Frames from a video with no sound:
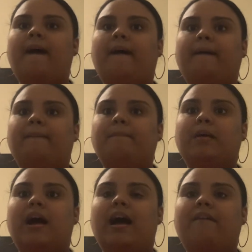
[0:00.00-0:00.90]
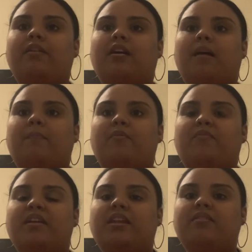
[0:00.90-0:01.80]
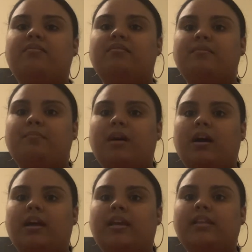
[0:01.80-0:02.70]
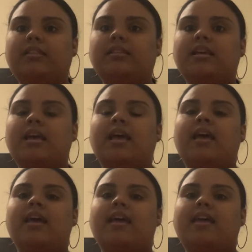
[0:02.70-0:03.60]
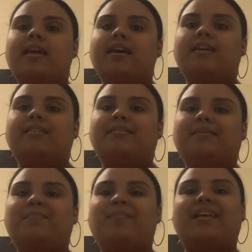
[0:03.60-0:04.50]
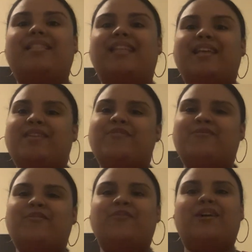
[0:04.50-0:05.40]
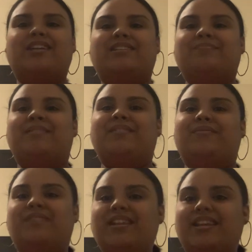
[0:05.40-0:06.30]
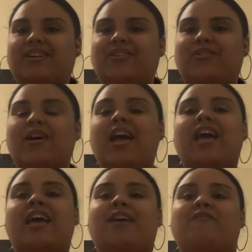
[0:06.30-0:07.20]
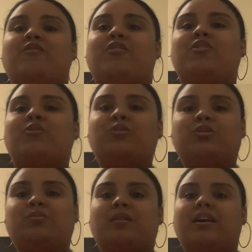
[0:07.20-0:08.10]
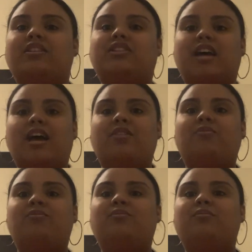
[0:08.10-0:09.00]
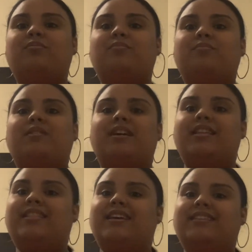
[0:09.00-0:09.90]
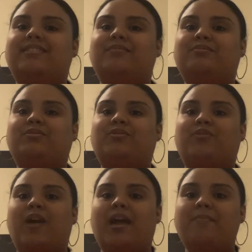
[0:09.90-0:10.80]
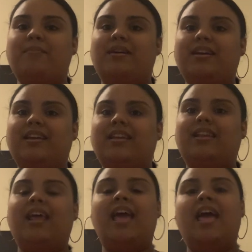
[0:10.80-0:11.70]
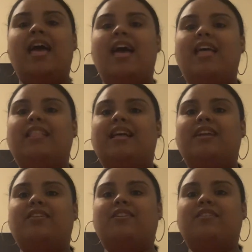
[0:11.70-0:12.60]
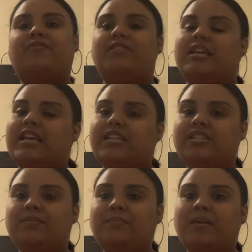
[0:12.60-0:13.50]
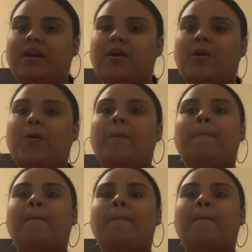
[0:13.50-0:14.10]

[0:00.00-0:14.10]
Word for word: Um, I have a couple videos in mind. And thank you for watching my video. If you're new to my channel, hit that subscribe button and that notification bell.